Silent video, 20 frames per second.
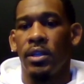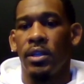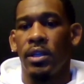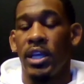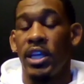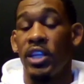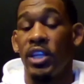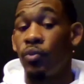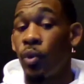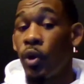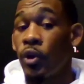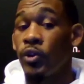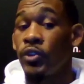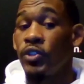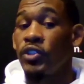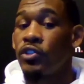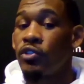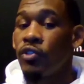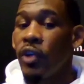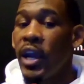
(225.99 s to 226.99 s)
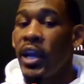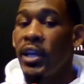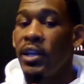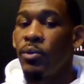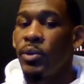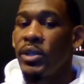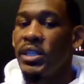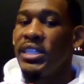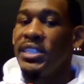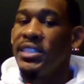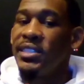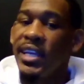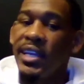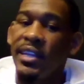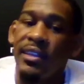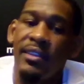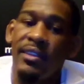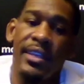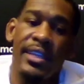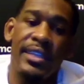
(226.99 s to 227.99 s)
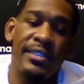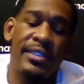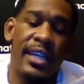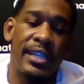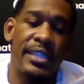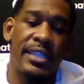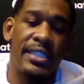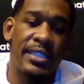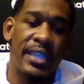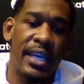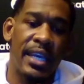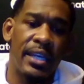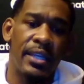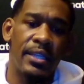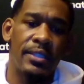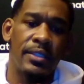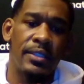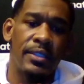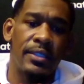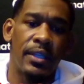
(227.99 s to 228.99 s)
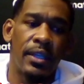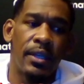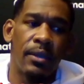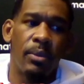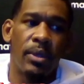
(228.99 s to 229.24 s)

his words strike when he say the things that he says,